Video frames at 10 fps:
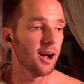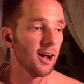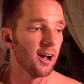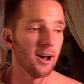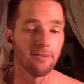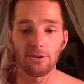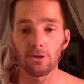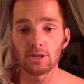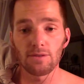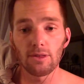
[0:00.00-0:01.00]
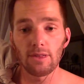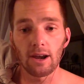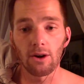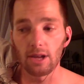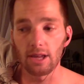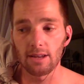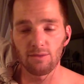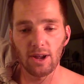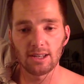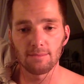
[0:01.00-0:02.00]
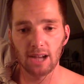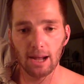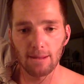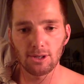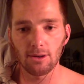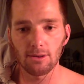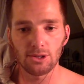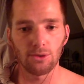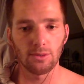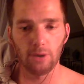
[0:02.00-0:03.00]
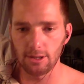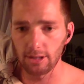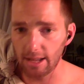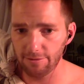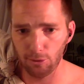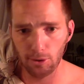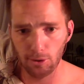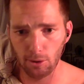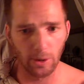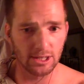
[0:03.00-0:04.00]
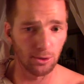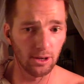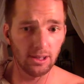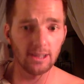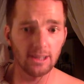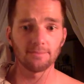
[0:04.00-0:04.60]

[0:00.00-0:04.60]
For those of you that are in random time zones or it's way too late for you or way too early,